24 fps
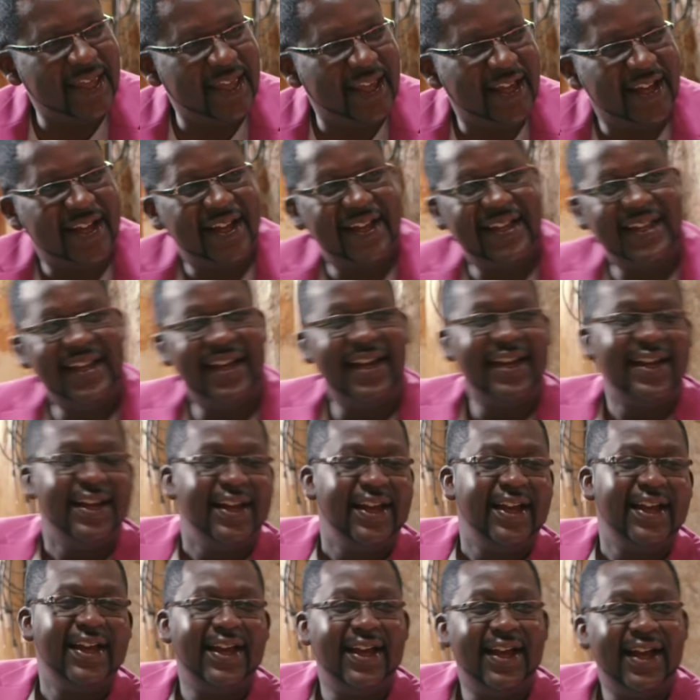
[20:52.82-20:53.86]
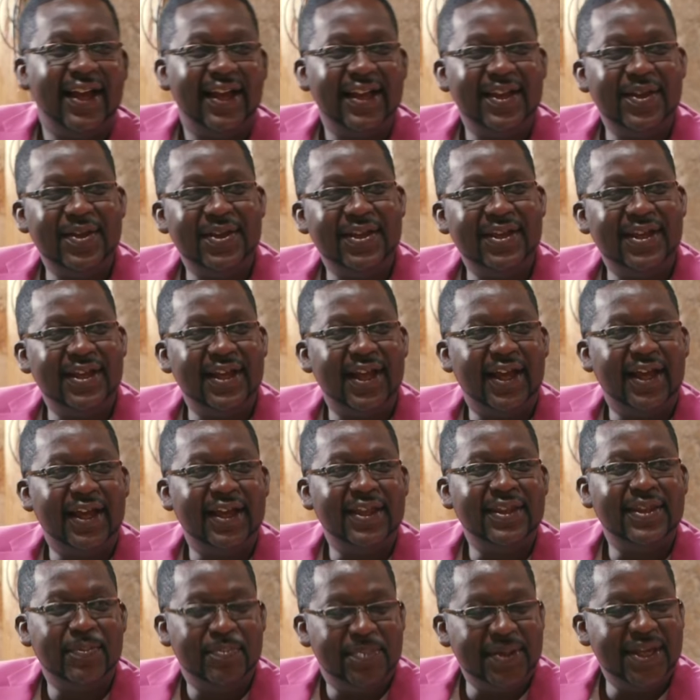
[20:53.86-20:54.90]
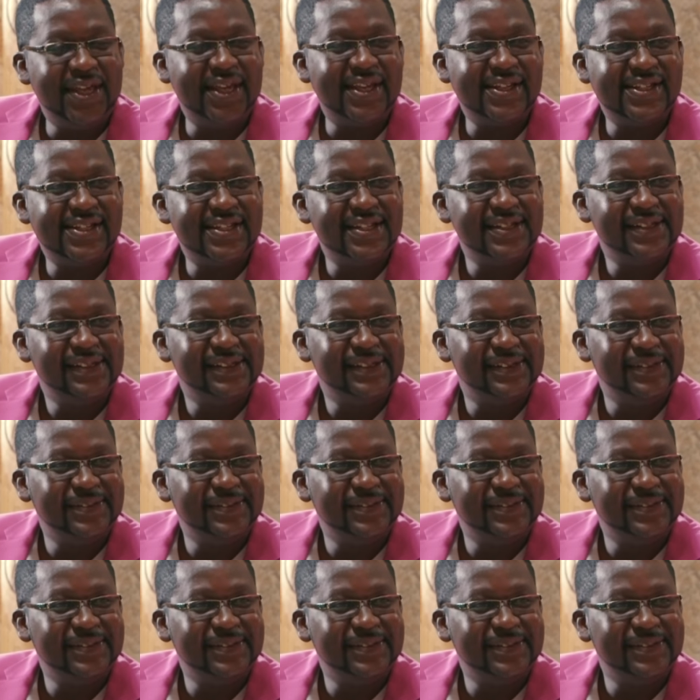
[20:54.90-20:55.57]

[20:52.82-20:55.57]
Yeah, yeah. And the biggest?